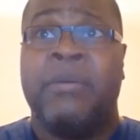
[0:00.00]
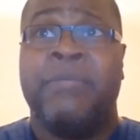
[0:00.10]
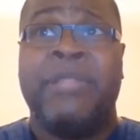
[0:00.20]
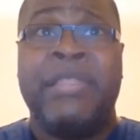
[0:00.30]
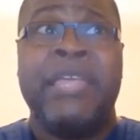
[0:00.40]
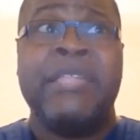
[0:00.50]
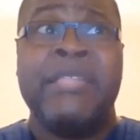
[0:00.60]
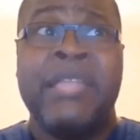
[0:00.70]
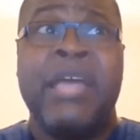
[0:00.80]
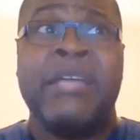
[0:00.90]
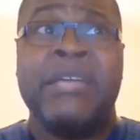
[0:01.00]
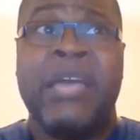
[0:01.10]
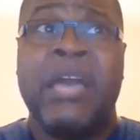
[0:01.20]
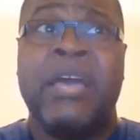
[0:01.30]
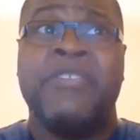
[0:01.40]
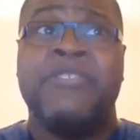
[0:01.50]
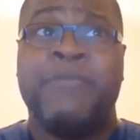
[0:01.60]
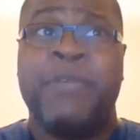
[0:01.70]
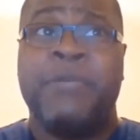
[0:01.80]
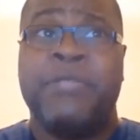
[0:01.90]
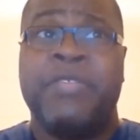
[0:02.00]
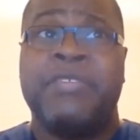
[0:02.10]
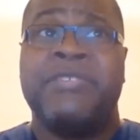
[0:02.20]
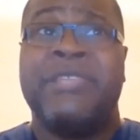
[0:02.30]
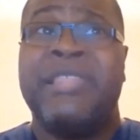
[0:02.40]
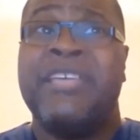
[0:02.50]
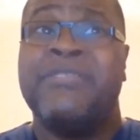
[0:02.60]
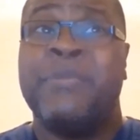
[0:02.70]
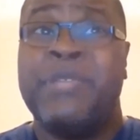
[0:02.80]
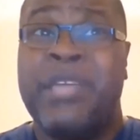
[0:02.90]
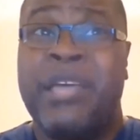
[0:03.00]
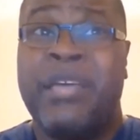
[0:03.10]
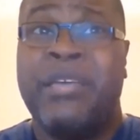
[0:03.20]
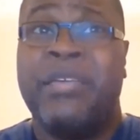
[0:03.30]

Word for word: But let not God speak with us, lest we die.